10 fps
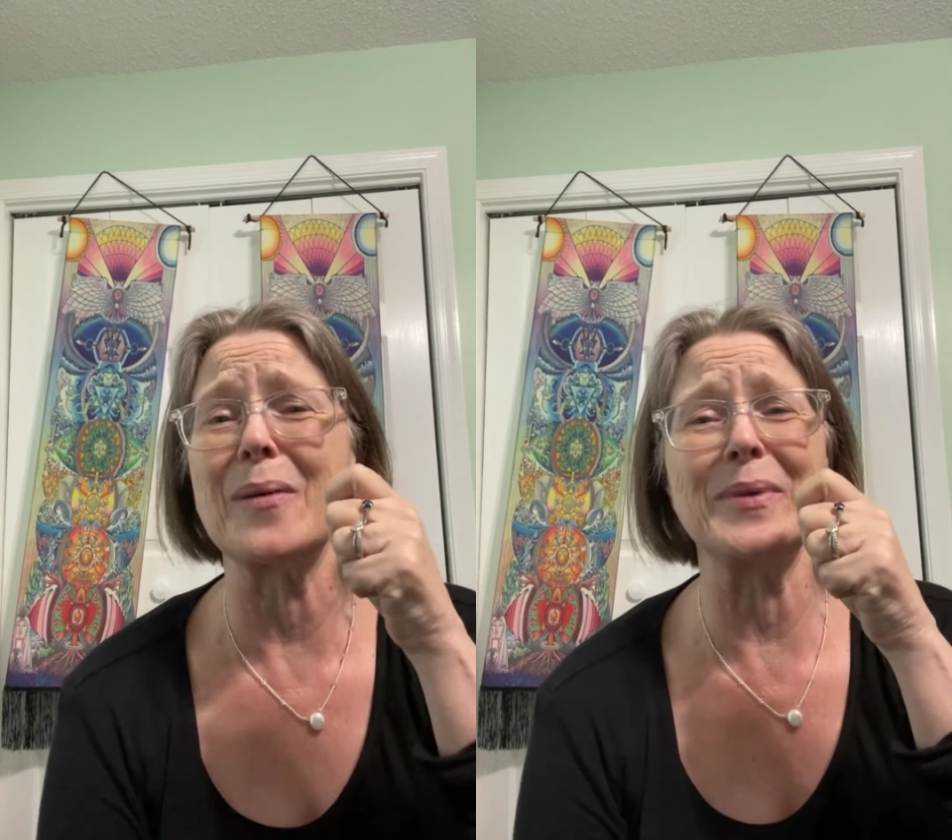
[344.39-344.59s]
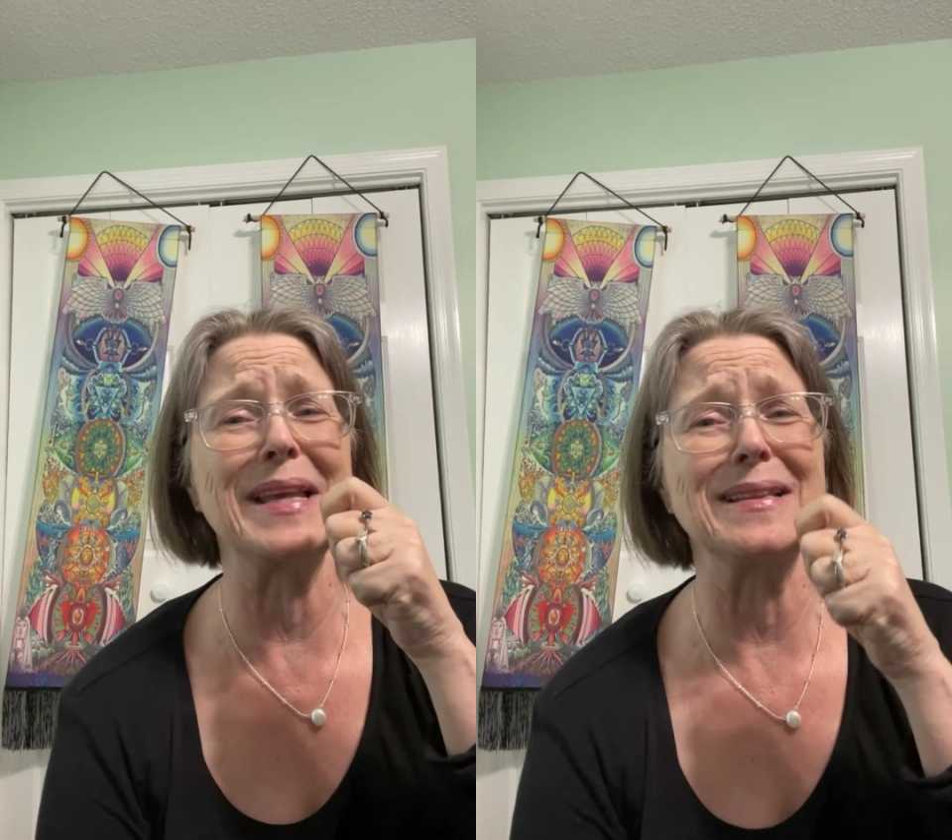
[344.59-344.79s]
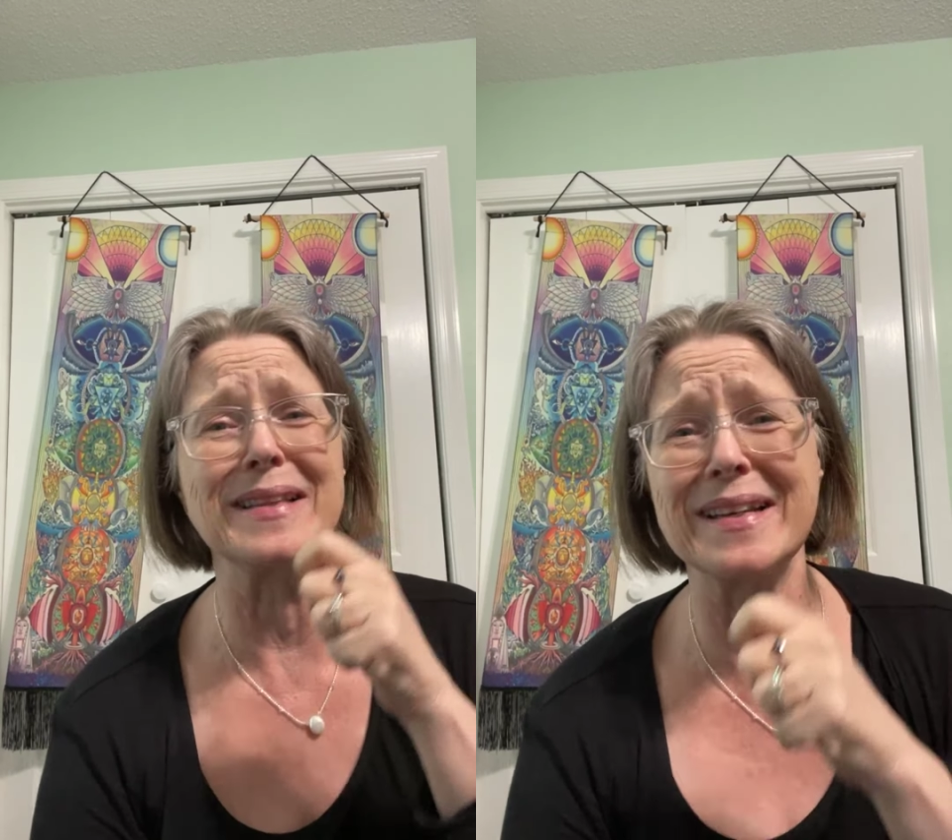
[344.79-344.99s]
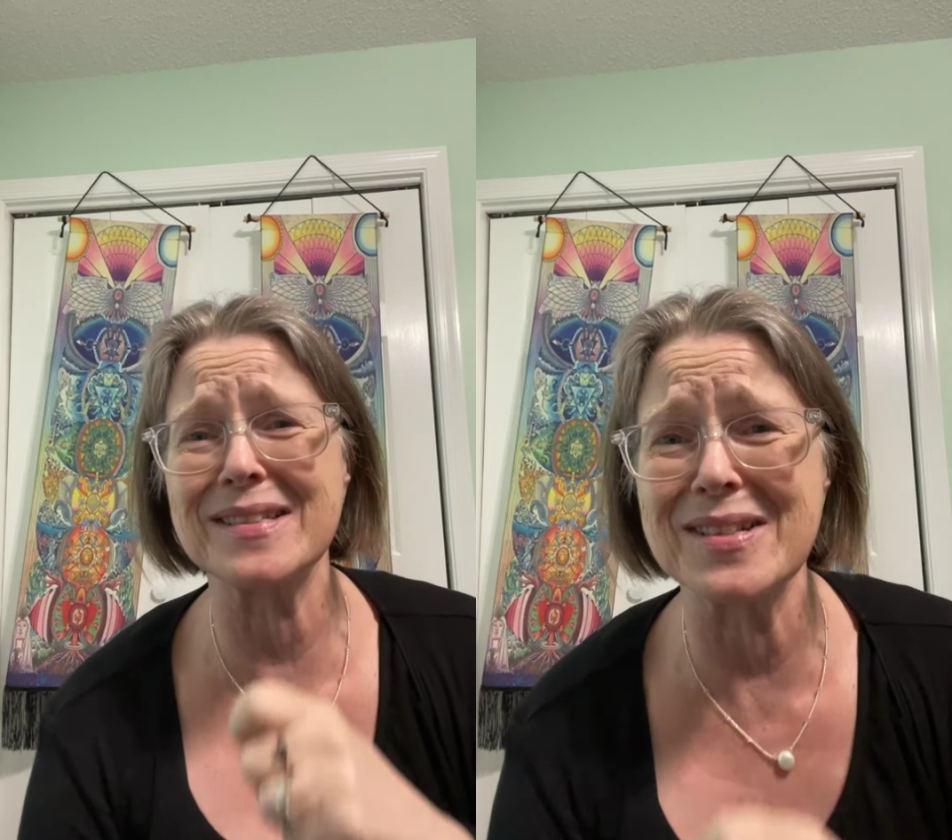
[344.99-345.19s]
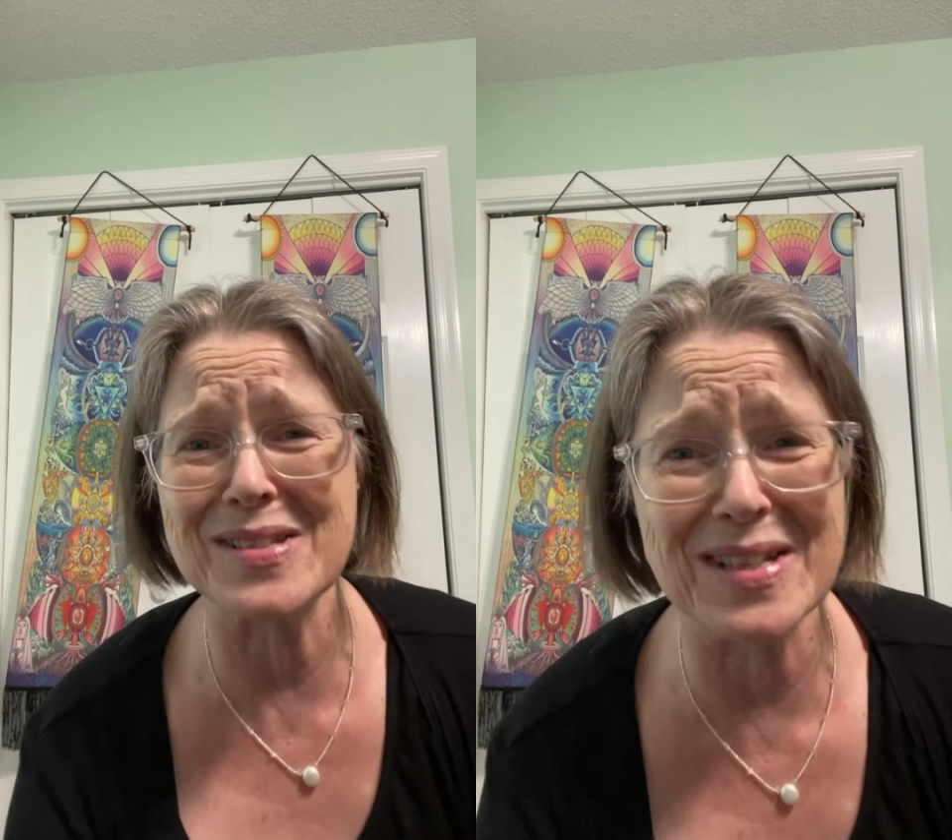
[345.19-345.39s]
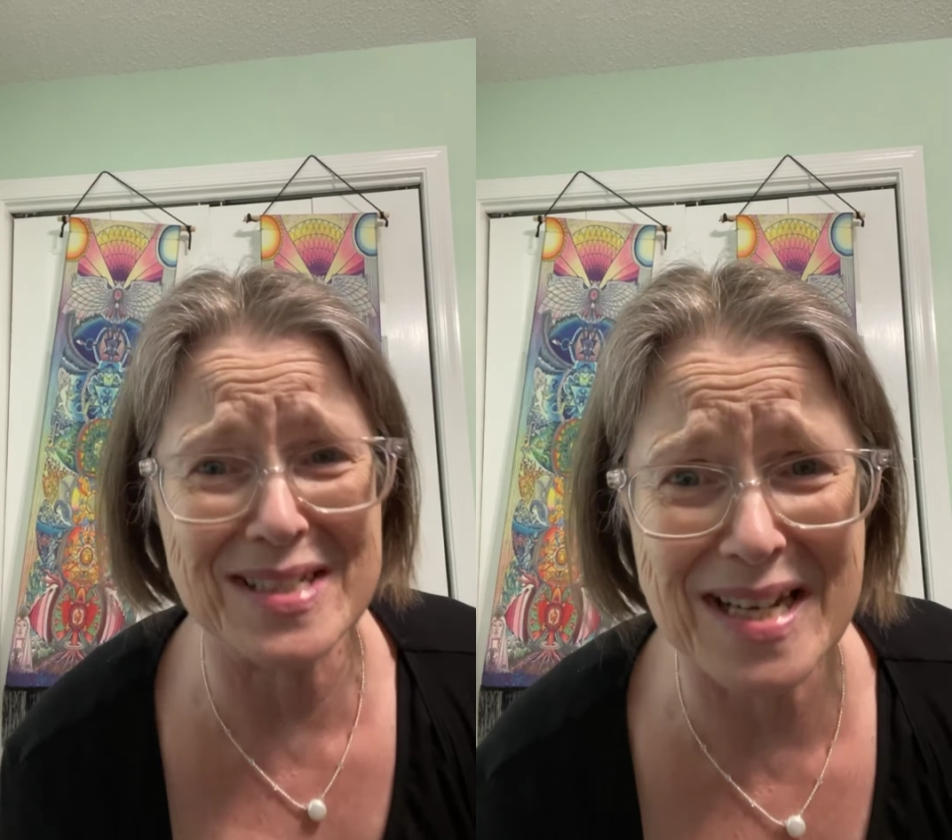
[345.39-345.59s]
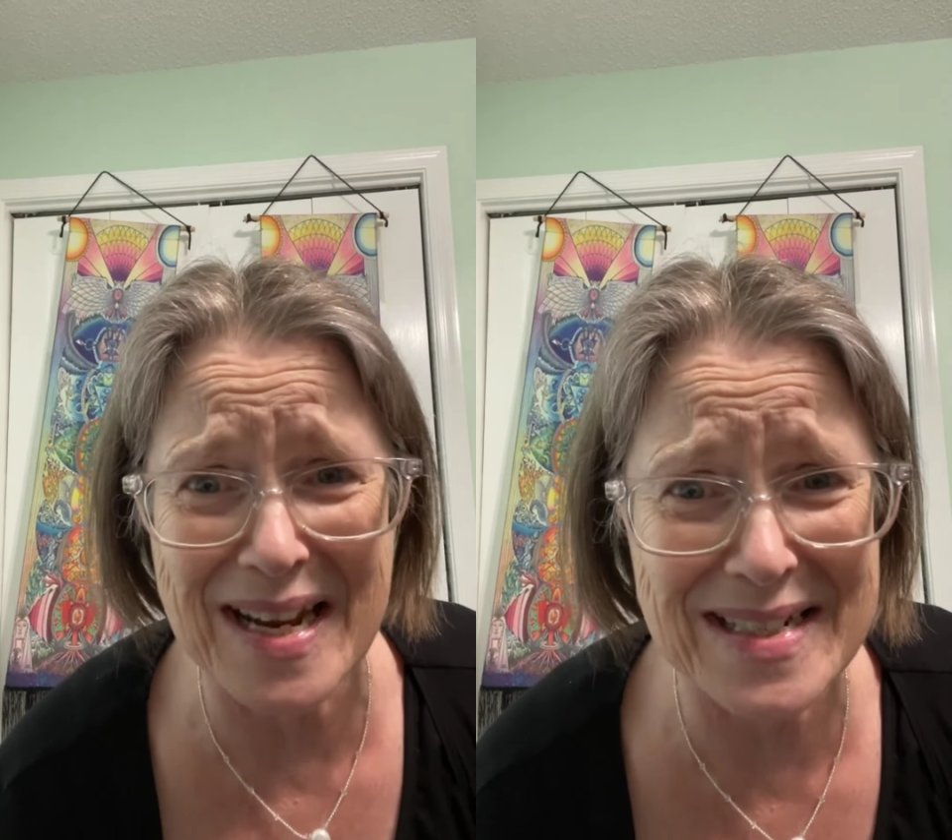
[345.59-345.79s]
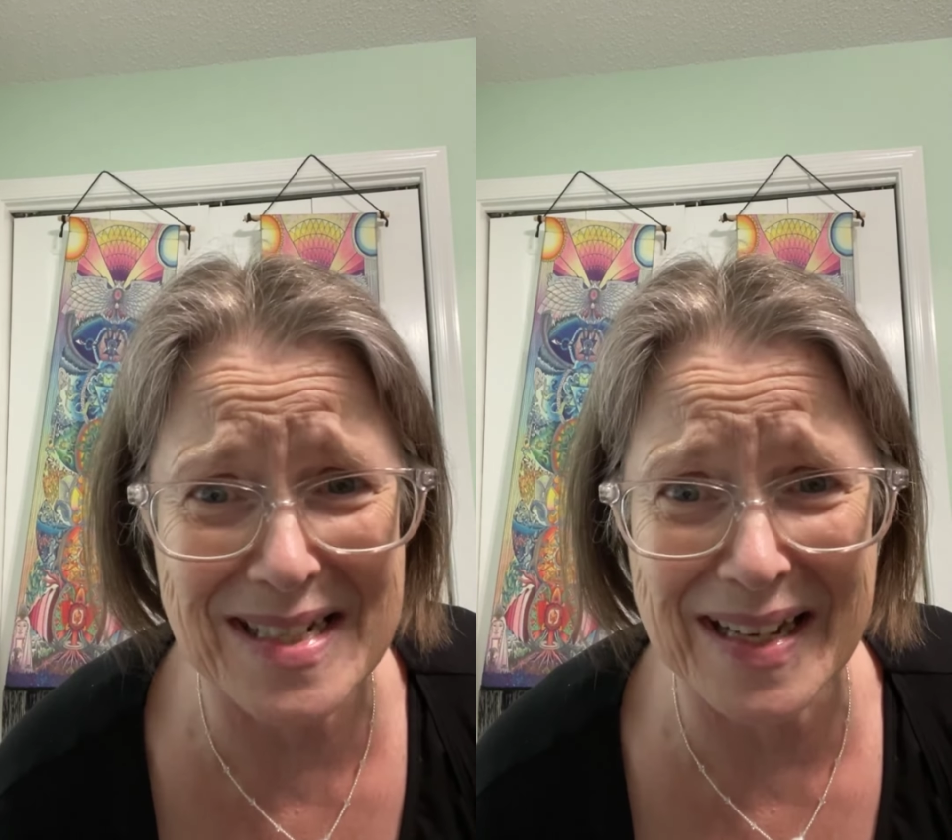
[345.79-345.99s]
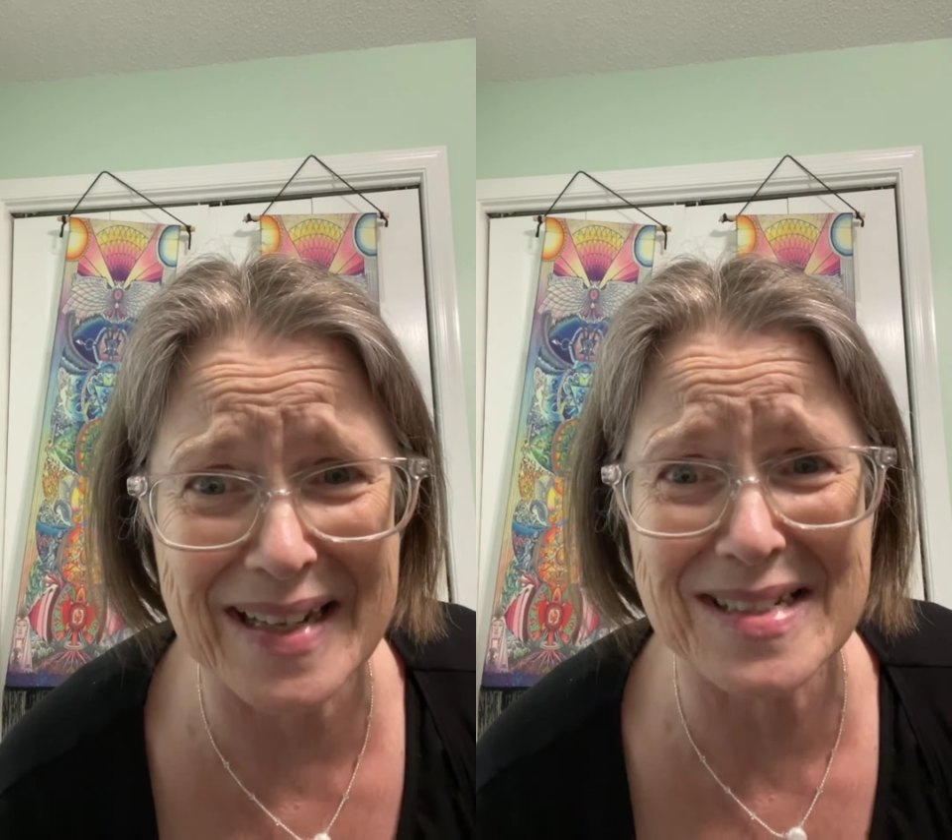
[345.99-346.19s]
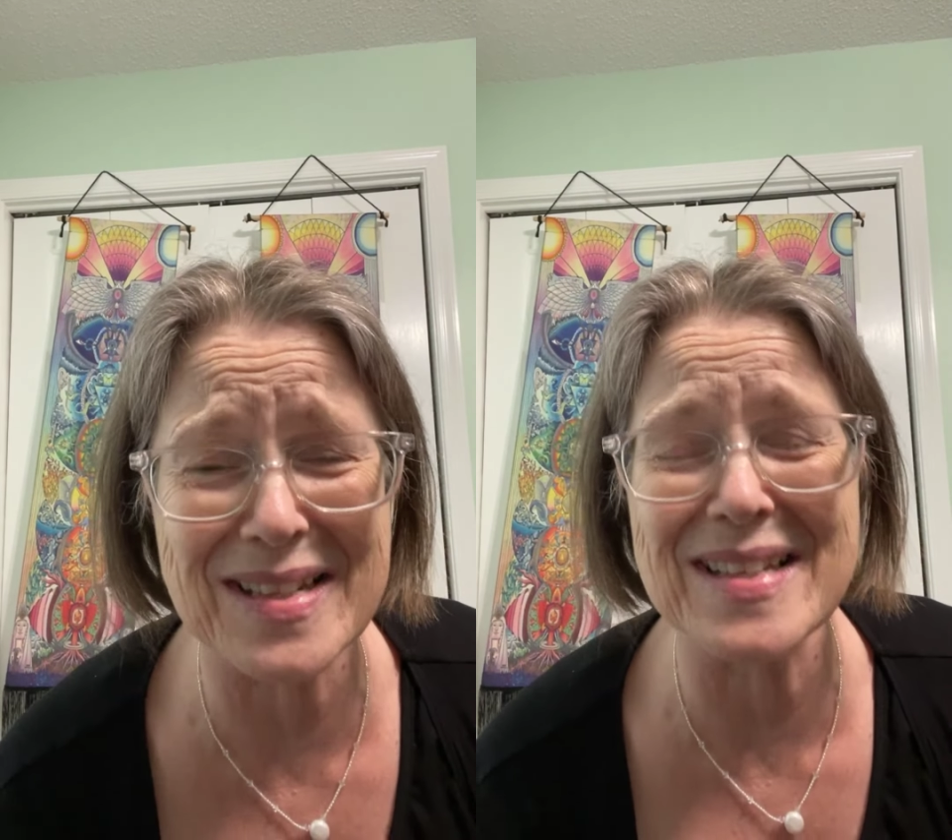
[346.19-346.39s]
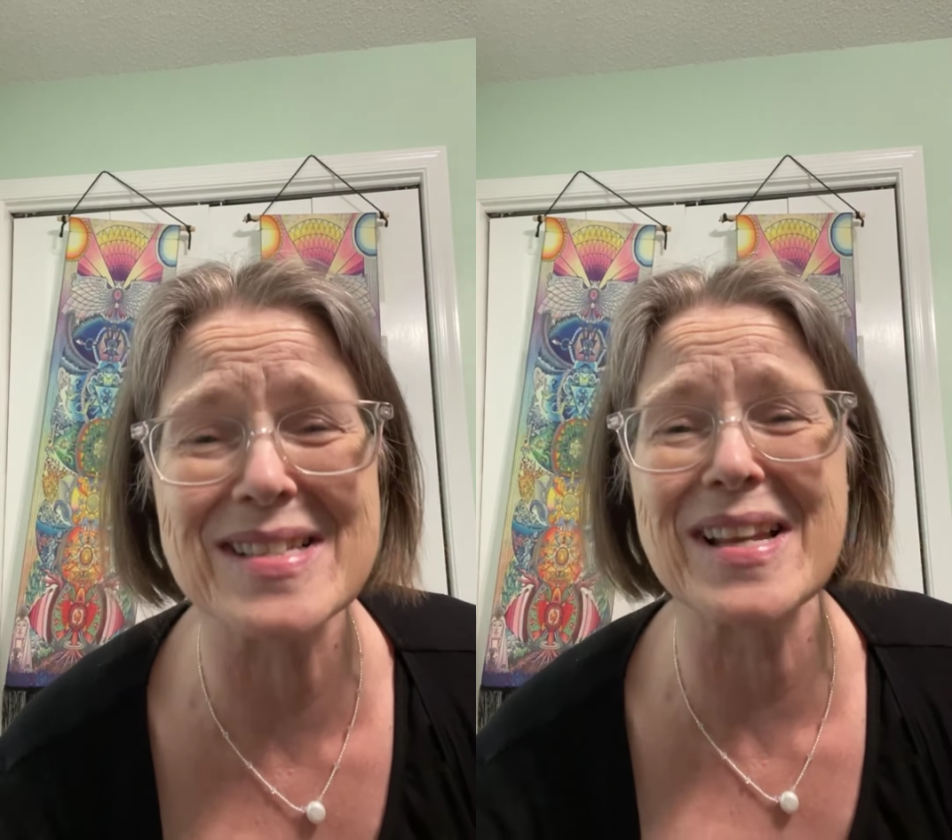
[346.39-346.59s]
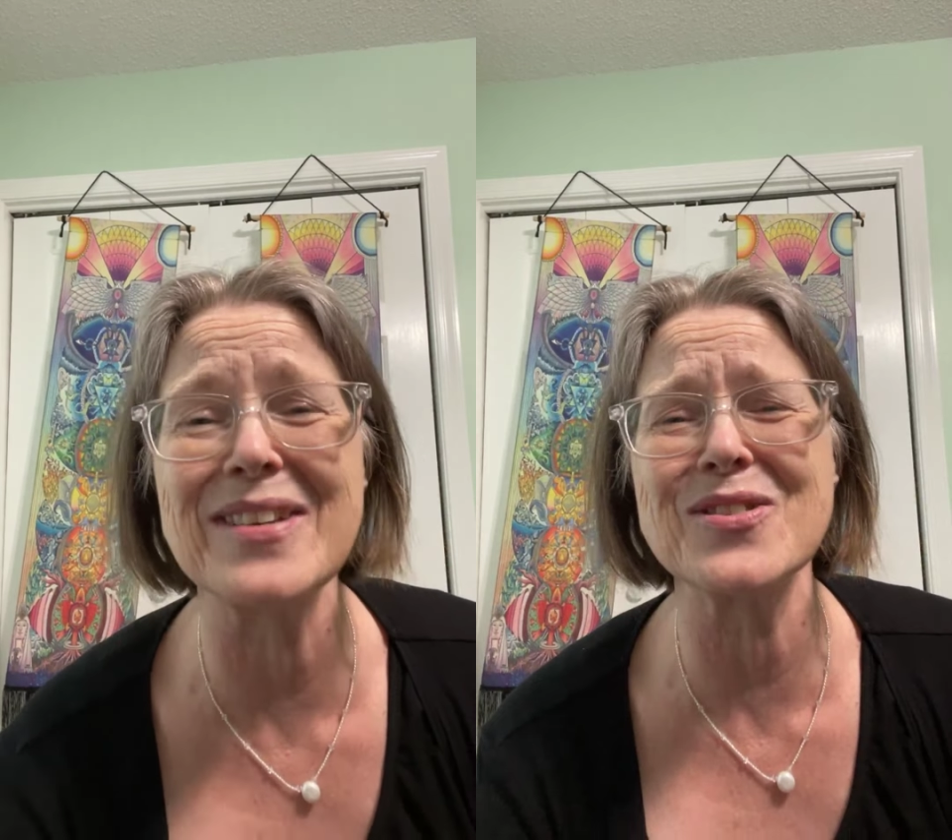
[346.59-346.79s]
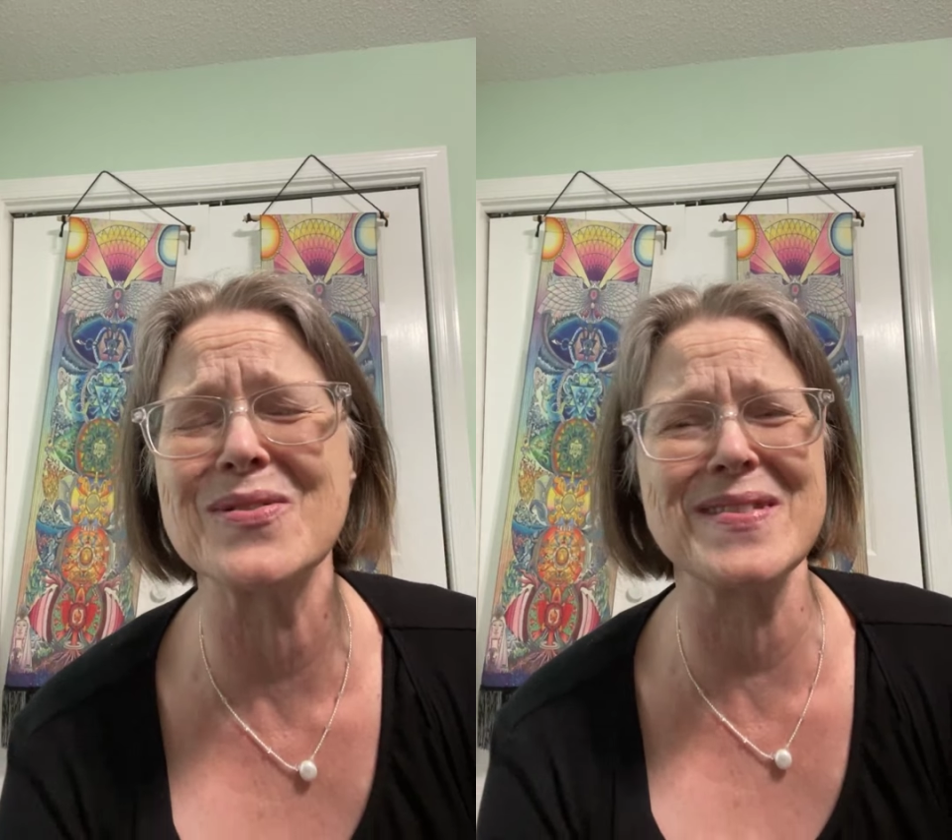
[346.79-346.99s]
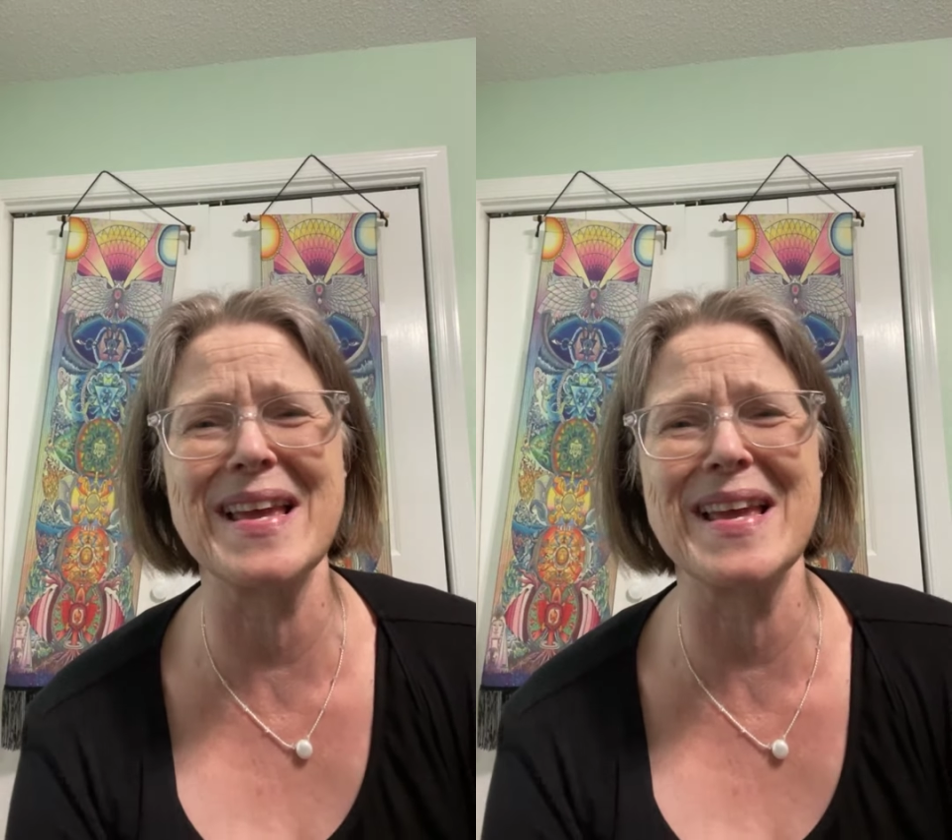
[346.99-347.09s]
How many licks does it take to get to the center?